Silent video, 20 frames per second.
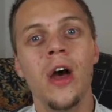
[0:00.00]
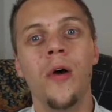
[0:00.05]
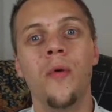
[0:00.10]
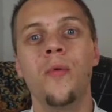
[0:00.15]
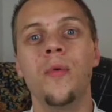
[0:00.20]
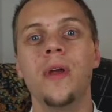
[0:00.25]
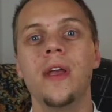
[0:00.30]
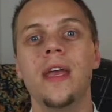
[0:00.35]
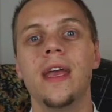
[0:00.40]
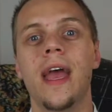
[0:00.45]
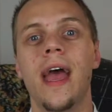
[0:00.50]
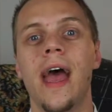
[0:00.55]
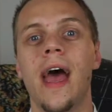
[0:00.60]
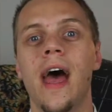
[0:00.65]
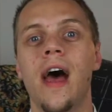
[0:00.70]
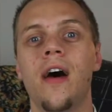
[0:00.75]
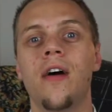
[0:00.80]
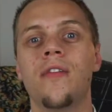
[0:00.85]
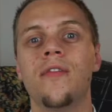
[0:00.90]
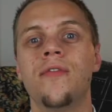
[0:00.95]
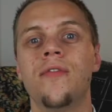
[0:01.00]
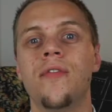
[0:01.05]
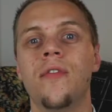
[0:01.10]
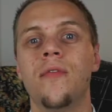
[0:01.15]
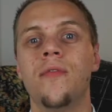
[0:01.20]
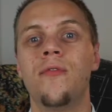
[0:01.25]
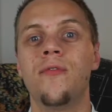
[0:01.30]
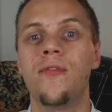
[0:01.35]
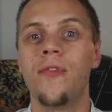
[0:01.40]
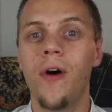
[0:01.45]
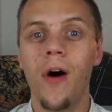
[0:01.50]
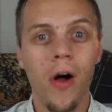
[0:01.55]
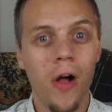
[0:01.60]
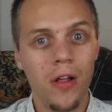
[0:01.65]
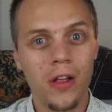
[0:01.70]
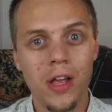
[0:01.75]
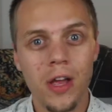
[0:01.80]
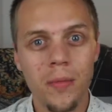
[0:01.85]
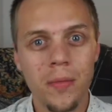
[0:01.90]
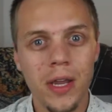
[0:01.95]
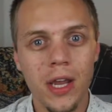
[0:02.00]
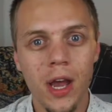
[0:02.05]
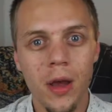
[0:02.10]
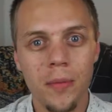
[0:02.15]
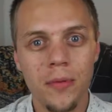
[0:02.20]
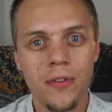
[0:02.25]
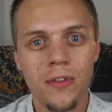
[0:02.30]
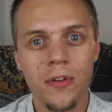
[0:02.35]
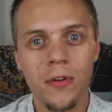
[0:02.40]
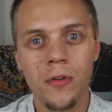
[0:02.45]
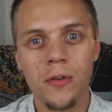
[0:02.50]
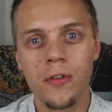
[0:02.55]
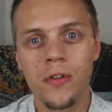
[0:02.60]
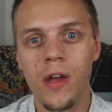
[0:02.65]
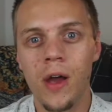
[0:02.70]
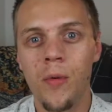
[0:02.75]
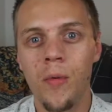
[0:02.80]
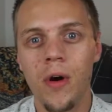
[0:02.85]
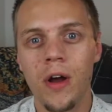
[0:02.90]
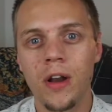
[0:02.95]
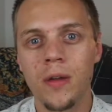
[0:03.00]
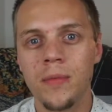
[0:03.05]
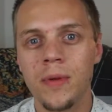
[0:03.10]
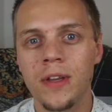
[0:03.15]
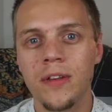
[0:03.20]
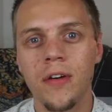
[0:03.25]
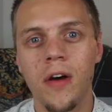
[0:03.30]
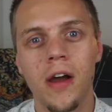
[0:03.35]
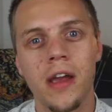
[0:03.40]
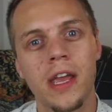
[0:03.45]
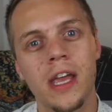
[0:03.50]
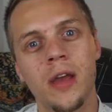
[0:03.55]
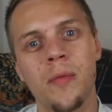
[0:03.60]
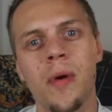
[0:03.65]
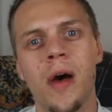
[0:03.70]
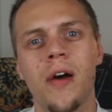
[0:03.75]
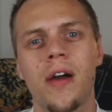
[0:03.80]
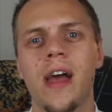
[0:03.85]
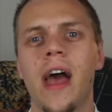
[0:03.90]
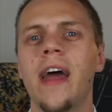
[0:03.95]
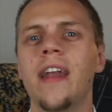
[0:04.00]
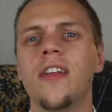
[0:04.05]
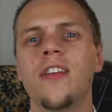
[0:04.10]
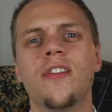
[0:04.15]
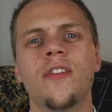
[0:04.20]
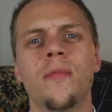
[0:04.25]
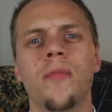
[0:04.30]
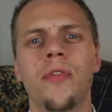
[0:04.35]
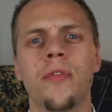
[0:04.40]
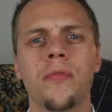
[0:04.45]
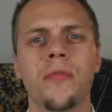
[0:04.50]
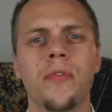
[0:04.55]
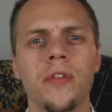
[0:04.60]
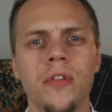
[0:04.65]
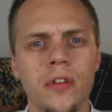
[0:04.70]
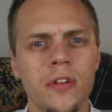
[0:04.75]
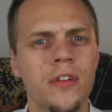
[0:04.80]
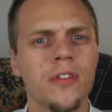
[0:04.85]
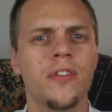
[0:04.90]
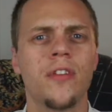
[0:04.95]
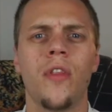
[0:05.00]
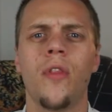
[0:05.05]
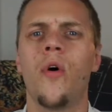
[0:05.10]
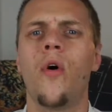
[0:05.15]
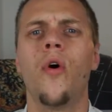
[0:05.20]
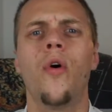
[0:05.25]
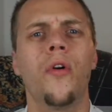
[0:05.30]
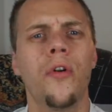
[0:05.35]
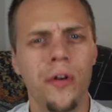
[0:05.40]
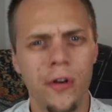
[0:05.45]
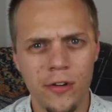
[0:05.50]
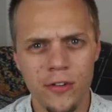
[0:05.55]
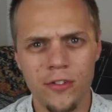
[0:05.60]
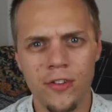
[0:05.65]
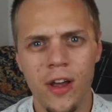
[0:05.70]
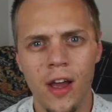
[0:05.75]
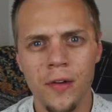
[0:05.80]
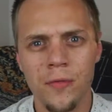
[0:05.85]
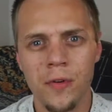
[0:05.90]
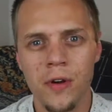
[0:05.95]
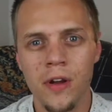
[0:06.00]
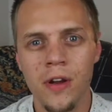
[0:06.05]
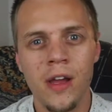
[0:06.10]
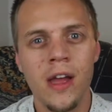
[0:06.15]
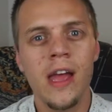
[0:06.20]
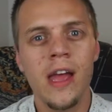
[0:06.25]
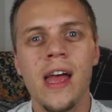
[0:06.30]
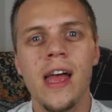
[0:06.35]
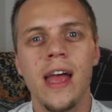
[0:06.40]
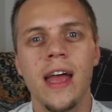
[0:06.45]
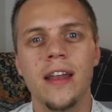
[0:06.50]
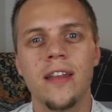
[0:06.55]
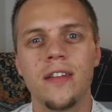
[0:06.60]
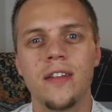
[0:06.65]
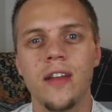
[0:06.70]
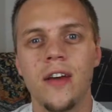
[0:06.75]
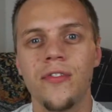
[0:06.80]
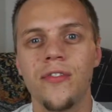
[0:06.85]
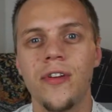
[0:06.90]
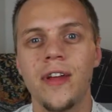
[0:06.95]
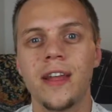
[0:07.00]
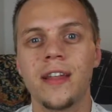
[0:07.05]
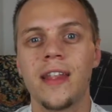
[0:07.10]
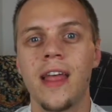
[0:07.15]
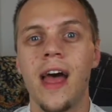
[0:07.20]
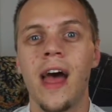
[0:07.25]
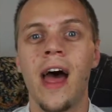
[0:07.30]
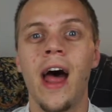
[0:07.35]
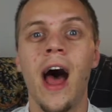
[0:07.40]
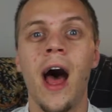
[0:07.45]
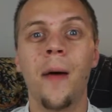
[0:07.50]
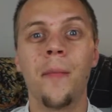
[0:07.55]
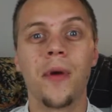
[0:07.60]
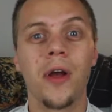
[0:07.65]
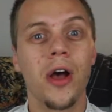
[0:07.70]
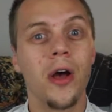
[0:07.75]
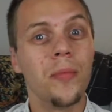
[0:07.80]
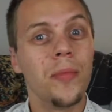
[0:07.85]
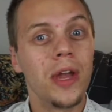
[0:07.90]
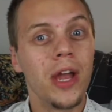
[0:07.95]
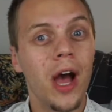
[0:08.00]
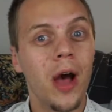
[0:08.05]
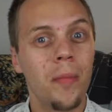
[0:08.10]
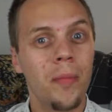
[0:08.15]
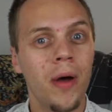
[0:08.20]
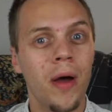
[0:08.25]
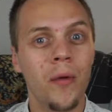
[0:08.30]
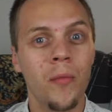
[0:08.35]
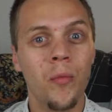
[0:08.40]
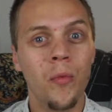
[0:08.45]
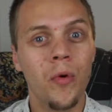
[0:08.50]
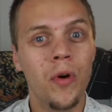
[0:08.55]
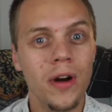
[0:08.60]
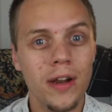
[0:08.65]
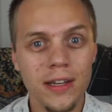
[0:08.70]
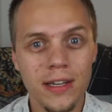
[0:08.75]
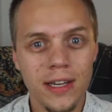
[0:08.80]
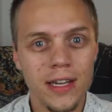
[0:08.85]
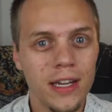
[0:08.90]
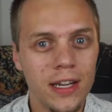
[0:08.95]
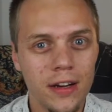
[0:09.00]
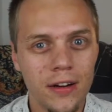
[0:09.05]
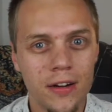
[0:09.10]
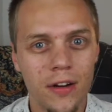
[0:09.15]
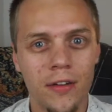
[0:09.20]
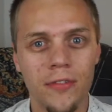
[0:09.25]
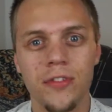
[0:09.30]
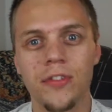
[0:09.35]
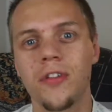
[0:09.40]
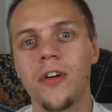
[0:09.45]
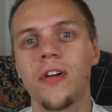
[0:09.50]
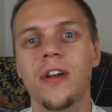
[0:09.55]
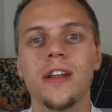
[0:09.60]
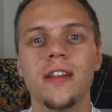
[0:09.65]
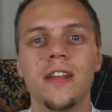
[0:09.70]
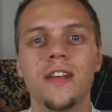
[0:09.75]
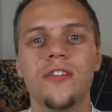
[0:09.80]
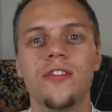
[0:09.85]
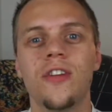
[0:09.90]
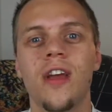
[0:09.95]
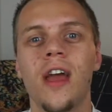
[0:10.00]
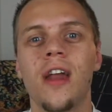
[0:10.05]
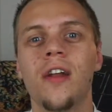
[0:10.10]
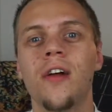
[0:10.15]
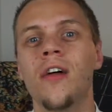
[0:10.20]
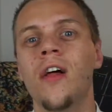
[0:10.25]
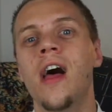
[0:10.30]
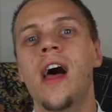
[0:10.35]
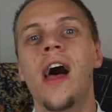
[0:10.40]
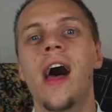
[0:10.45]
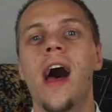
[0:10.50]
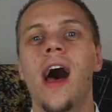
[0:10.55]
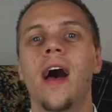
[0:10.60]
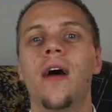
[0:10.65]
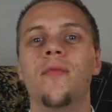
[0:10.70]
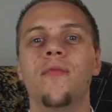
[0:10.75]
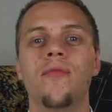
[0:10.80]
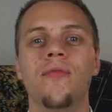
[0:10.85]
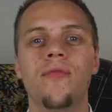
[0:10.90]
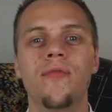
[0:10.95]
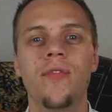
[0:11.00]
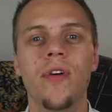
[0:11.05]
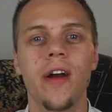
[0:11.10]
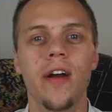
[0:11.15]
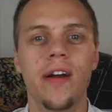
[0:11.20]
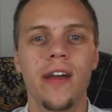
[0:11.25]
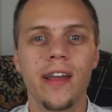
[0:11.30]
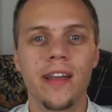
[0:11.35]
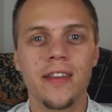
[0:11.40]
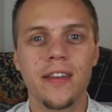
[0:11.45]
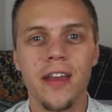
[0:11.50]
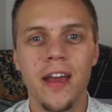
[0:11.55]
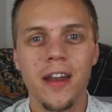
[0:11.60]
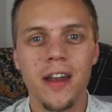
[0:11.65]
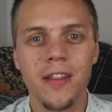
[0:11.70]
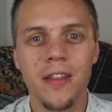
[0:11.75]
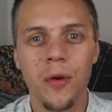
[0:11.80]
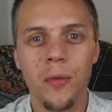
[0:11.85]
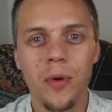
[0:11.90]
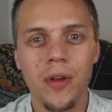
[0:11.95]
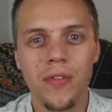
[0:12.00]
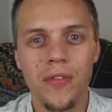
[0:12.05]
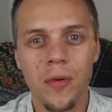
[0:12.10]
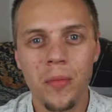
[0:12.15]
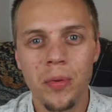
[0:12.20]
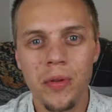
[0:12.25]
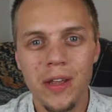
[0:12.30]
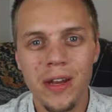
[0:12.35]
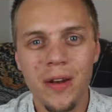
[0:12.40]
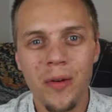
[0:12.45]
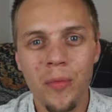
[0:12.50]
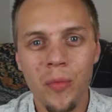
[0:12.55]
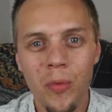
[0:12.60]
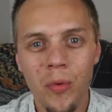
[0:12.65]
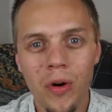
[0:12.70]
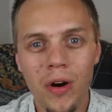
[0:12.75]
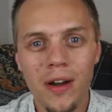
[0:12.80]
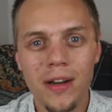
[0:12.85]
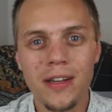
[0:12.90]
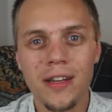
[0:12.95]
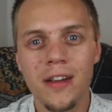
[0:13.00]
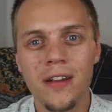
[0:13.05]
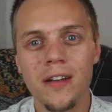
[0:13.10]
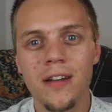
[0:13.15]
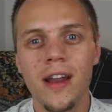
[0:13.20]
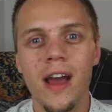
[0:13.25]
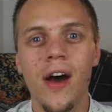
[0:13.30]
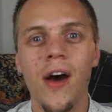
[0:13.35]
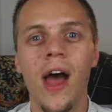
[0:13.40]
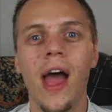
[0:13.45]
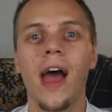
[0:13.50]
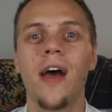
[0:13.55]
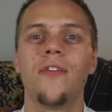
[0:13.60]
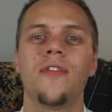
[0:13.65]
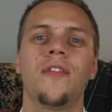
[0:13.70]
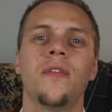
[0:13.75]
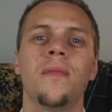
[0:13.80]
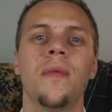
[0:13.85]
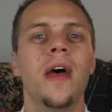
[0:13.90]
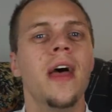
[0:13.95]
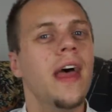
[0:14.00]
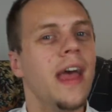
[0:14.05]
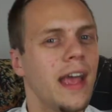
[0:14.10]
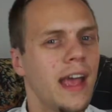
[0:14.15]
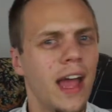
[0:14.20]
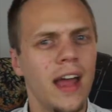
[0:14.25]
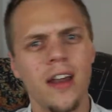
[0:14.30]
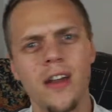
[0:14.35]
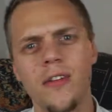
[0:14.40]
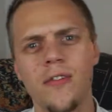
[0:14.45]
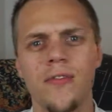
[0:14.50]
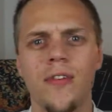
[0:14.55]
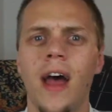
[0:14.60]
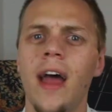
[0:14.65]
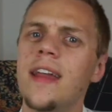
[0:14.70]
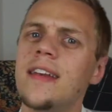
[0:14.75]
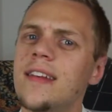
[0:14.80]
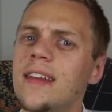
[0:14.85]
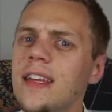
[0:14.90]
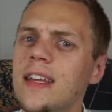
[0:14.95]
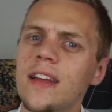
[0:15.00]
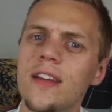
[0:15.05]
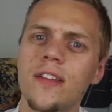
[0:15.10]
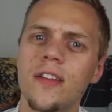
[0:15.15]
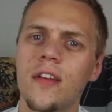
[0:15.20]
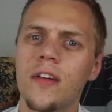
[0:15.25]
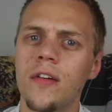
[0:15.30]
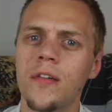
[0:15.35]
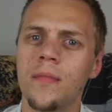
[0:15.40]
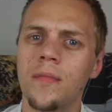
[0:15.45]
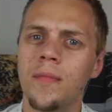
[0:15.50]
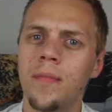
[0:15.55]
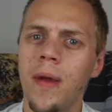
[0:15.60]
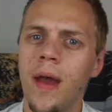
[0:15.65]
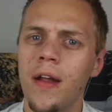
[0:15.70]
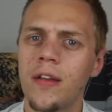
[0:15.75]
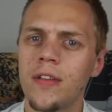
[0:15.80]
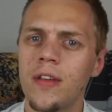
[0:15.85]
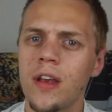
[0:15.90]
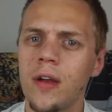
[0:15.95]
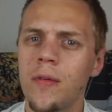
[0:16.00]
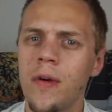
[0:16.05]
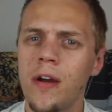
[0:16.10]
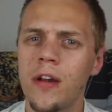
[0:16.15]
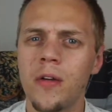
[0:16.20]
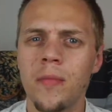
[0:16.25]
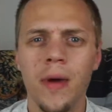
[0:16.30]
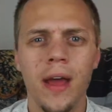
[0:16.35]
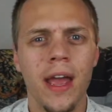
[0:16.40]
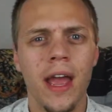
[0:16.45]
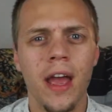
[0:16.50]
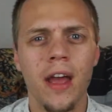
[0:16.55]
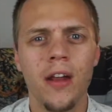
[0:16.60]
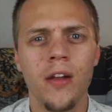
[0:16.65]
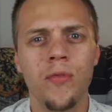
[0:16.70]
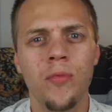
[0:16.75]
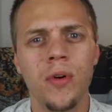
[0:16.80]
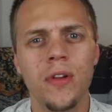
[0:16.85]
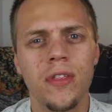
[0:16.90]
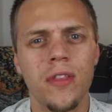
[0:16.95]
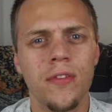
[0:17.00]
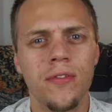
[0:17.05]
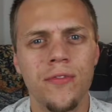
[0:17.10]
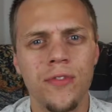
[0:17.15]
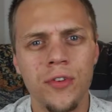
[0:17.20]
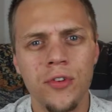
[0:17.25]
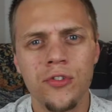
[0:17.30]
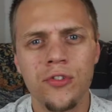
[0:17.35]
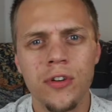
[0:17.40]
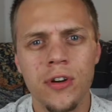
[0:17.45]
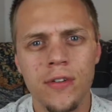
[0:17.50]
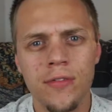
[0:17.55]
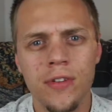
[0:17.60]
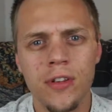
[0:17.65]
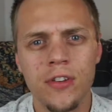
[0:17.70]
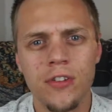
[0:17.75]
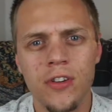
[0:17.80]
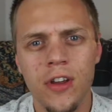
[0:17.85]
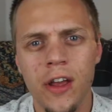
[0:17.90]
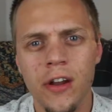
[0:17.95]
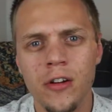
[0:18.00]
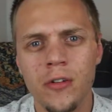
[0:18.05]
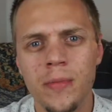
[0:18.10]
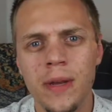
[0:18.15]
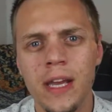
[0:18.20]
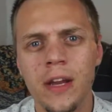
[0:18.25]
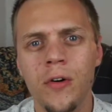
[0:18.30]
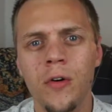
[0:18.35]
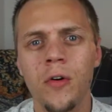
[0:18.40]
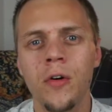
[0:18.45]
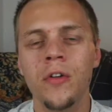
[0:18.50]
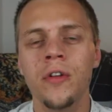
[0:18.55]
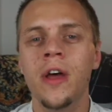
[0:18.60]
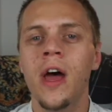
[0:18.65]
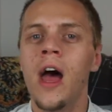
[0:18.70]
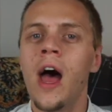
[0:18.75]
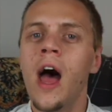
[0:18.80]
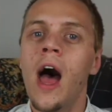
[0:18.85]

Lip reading: We have fall coming up soon, so I want to be talking about kind of some thrillers and the horror genre and stuff like that. I'm coming up on 1 year of starting this channel. I'm very excited that we've completed 1 year now. I have some kind of ideas that are bouncing around in my head of what the future of this channel may hold.